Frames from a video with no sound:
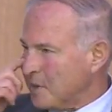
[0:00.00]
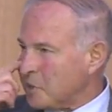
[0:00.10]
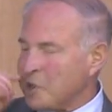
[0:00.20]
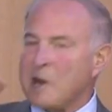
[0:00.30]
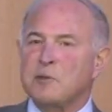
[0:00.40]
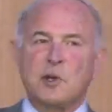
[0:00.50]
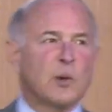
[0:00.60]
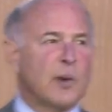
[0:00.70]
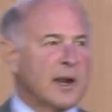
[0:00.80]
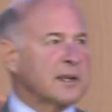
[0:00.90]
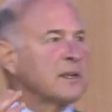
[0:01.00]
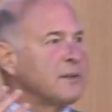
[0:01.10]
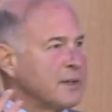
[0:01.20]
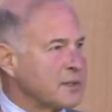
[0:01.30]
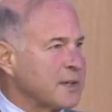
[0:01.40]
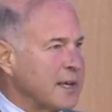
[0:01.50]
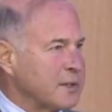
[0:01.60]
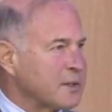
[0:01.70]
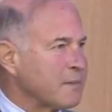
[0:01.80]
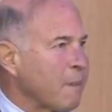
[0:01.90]
It's game theoretic in this
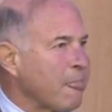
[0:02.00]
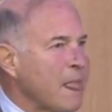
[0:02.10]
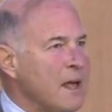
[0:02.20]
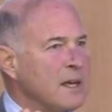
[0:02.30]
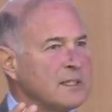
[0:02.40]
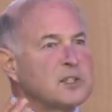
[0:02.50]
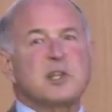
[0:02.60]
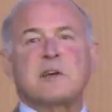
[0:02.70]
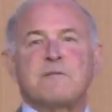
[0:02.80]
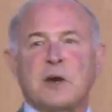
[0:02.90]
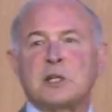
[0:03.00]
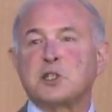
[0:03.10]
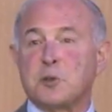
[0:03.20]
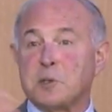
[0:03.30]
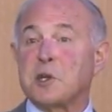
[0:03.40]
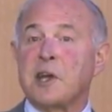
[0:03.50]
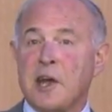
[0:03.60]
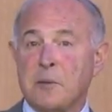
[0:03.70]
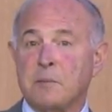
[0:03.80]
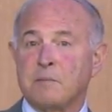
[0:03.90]
sense. Let's think of federalism as a
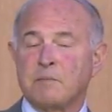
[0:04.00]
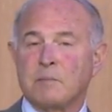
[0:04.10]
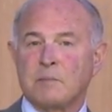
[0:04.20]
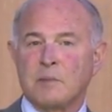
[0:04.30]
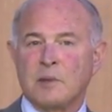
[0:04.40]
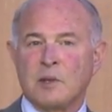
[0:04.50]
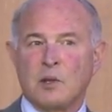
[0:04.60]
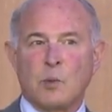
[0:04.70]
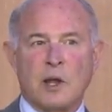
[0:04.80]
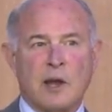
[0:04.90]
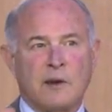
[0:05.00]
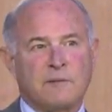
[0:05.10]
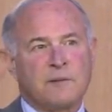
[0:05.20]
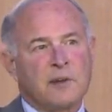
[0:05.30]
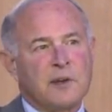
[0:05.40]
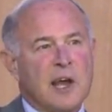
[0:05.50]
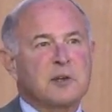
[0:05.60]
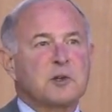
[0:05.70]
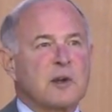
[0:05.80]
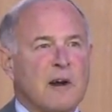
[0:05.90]
game. We have a
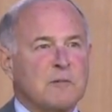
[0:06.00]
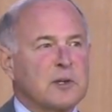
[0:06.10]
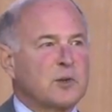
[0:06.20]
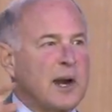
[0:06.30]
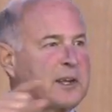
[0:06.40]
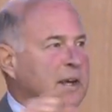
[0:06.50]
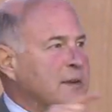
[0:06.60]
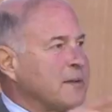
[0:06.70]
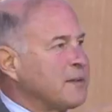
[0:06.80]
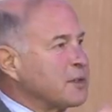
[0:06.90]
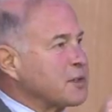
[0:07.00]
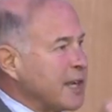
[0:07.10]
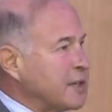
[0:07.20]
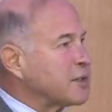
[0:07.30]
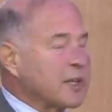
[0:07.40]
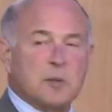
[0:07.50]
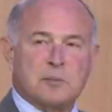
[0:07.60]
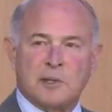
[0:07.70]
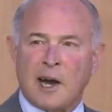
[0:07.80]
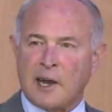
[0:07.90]
national government trying to get the states to
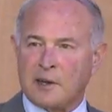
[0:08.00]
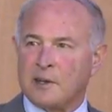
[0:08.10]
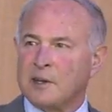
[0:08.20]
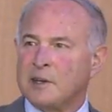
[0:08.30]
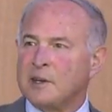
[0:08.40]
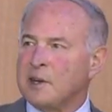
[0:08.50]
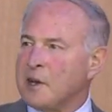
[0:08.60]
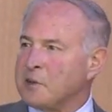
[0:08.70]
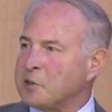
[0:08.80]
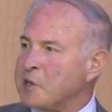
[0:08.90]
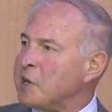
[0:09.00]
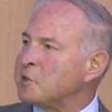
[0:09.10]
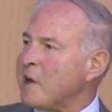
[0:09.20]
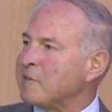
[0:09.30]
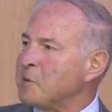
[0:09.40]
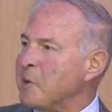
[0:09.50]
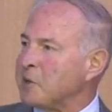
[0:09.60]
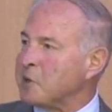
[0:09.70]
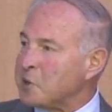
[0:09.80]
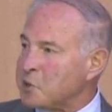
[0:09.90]
comply. And the states have to
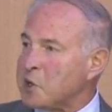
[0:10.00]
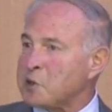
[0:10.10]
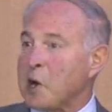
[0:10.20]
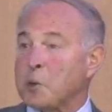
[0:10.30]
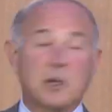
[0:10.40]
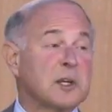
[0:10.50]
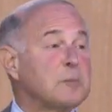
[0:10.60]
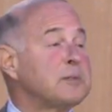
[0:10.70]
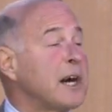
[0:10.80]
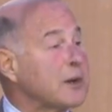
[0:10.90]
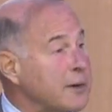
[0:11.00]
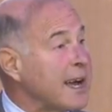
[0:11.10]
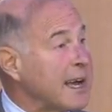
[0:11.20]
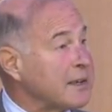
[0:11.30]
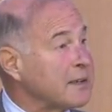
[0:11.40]
make the decision, are we going to comply or not?